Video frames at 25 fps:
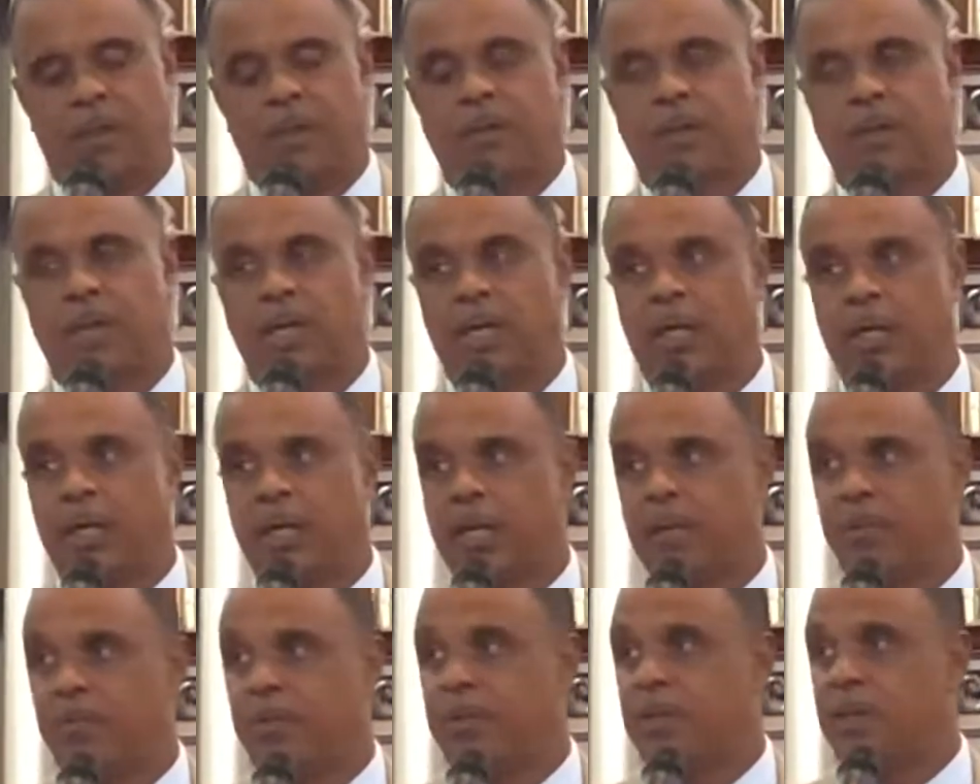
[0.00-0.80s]
Say it
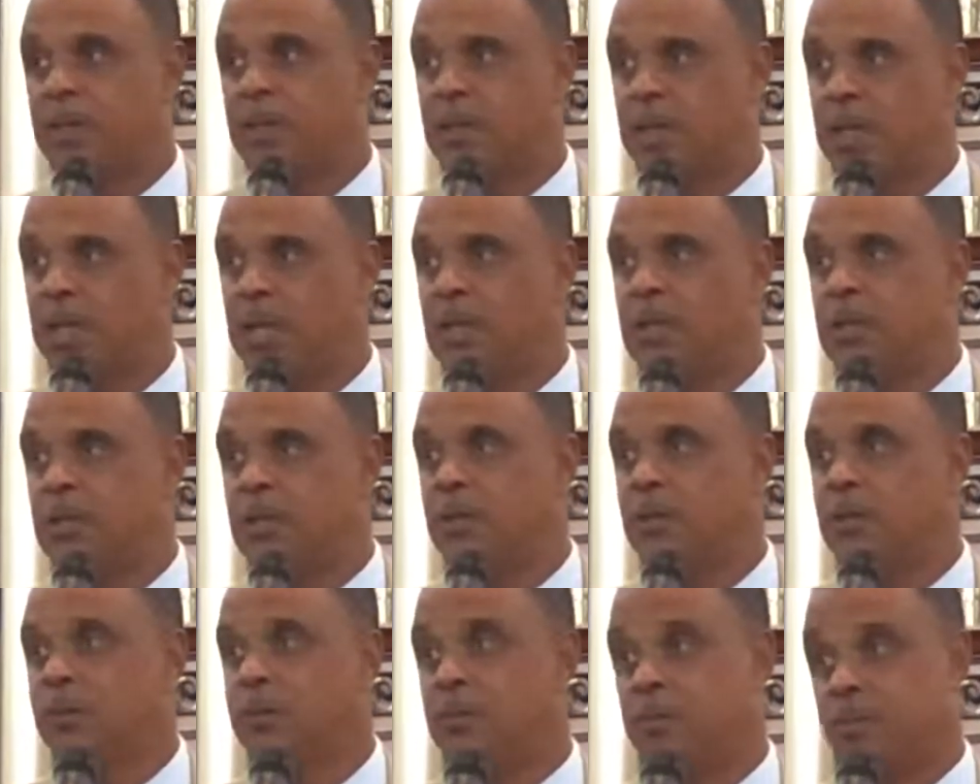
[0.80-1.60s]
again, please. He
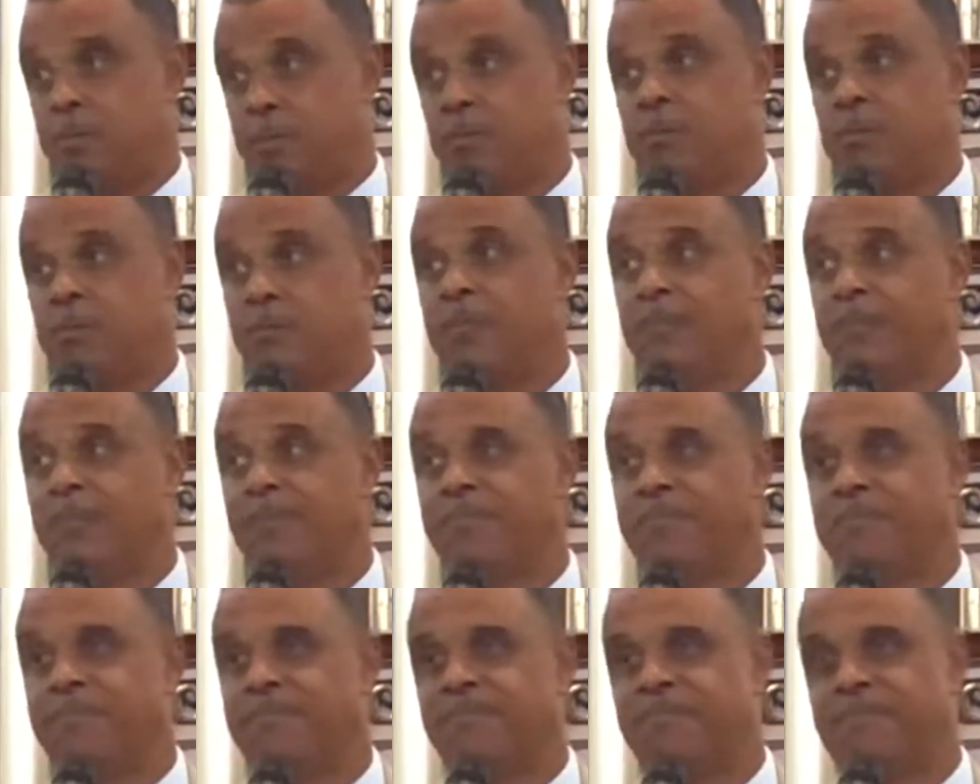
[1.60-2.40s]

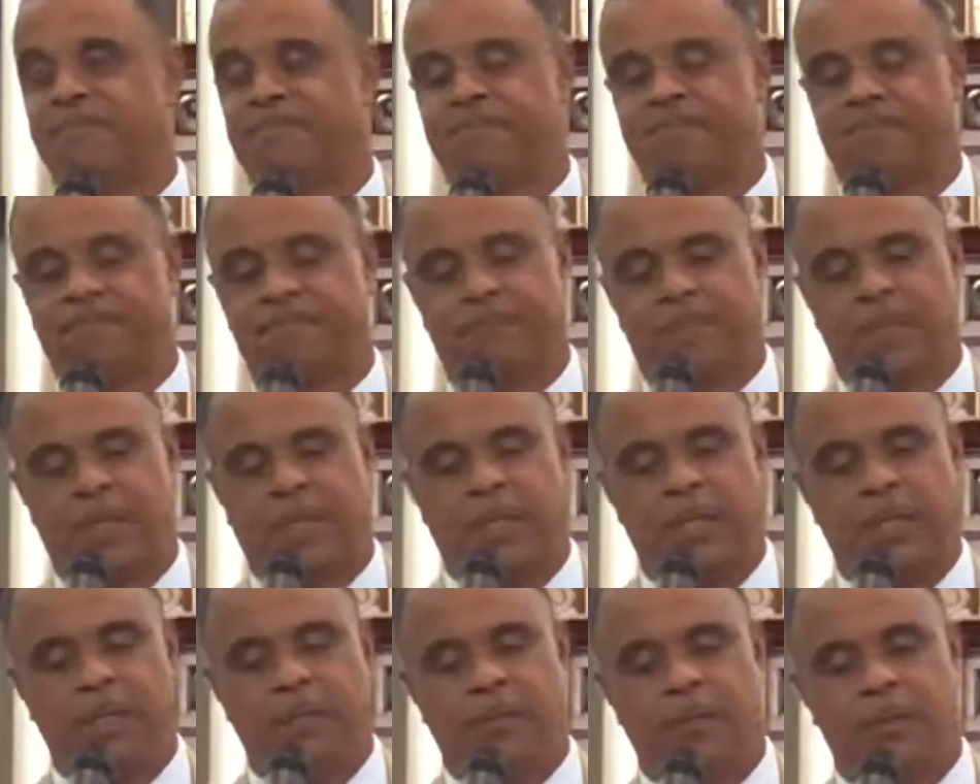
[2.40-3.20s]
too.
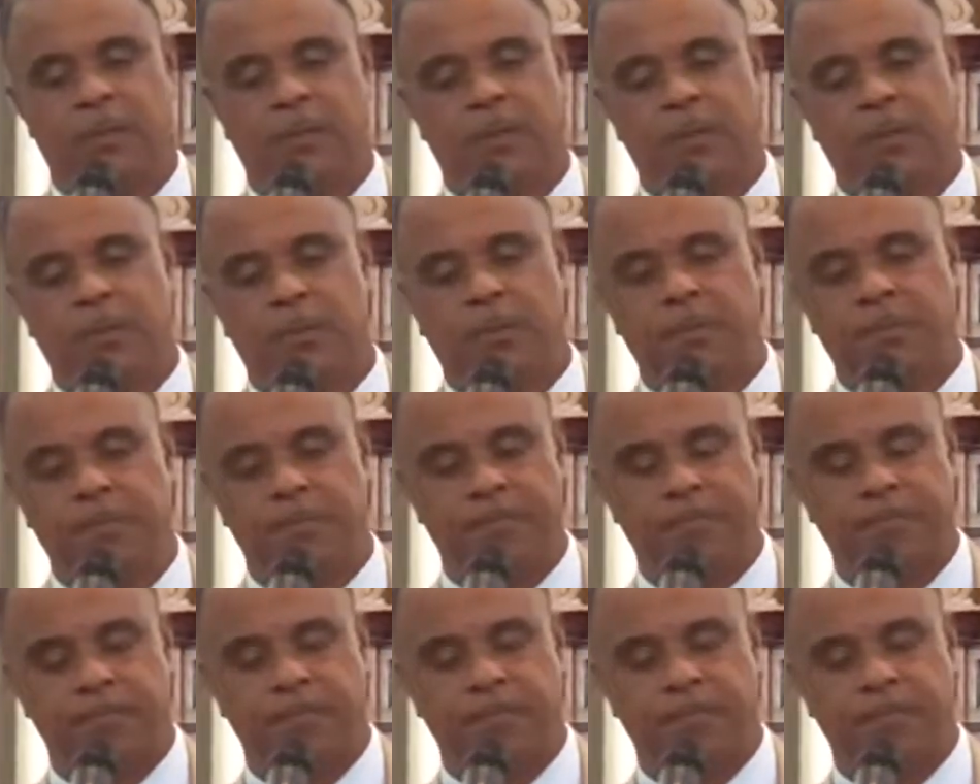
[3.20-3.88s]
he too